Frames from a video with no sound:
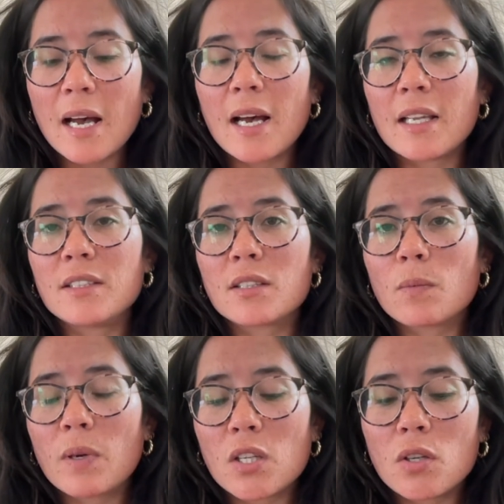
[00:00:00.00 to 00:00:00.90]
And
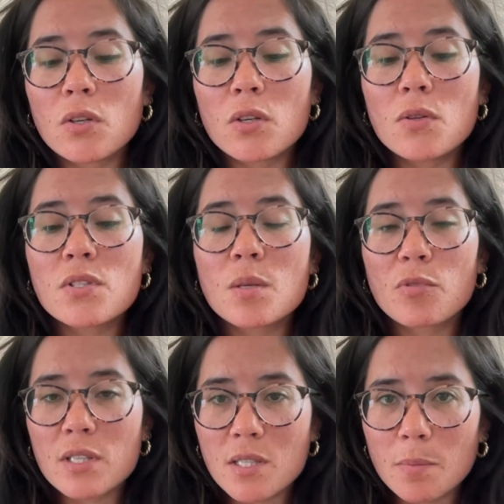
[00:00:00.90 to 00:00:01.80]
when you use the
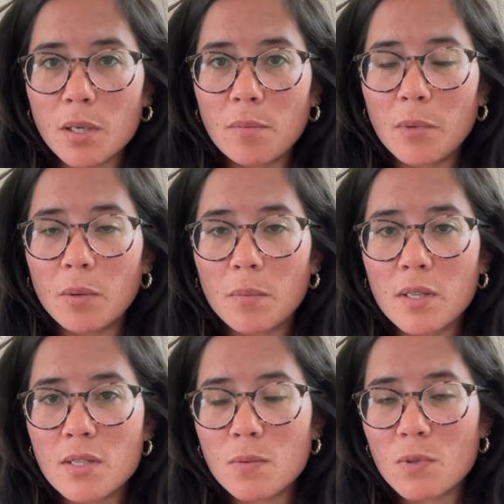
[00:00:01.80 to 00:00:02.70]
principle of moments,